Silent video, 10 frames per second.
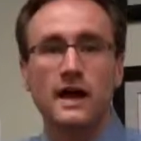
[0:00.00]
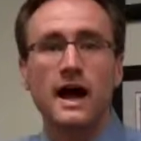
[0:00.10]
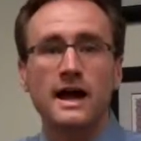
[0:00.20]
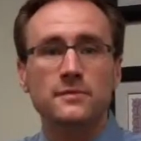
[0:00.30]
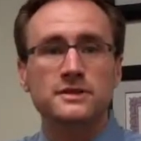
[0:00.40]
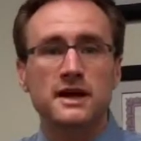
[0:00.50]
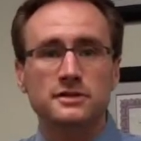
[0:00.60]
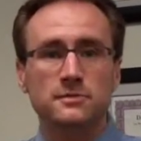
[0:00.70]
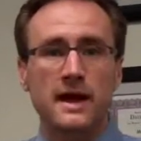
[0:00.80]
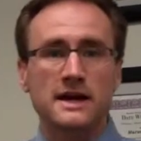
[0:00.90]
Hi, I'm
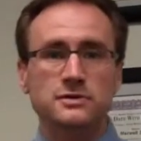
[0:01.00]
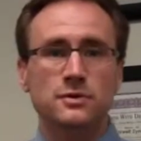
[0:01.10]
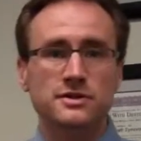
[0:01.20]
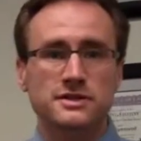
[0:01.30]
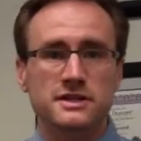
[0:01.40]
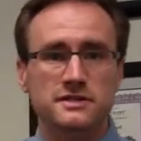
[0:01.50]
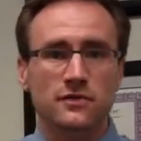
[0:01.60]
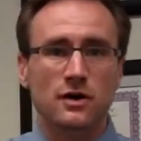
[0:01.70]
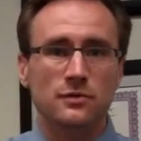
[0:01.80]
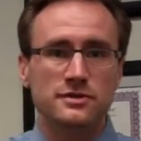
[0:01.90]
Dr. Maxwell
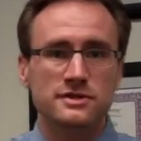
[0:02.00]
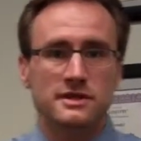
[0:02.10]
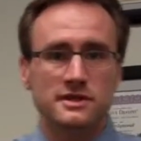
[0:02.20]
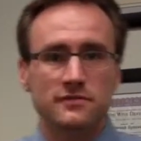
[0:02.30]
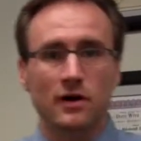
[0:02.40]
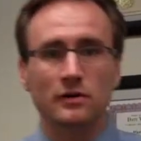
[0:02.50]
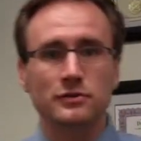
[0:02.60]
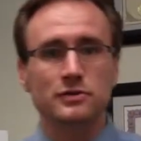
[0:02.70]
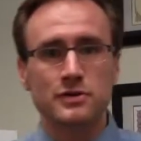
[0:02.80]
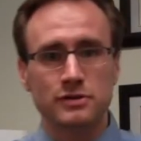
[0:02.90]
Synsvoll with Synsvoll
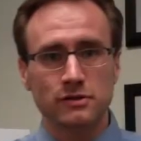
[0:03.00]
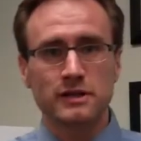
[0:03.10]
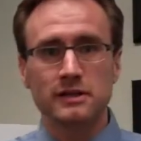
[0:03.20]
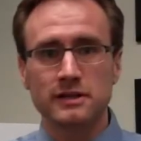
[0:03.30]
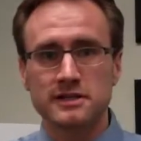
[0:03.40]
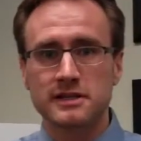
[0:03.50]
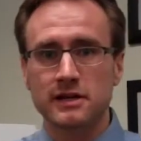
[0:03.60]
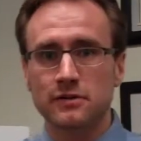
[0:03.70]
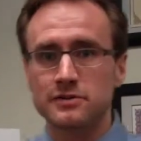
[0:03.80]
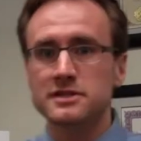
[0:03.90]
Nutritional Healing Center,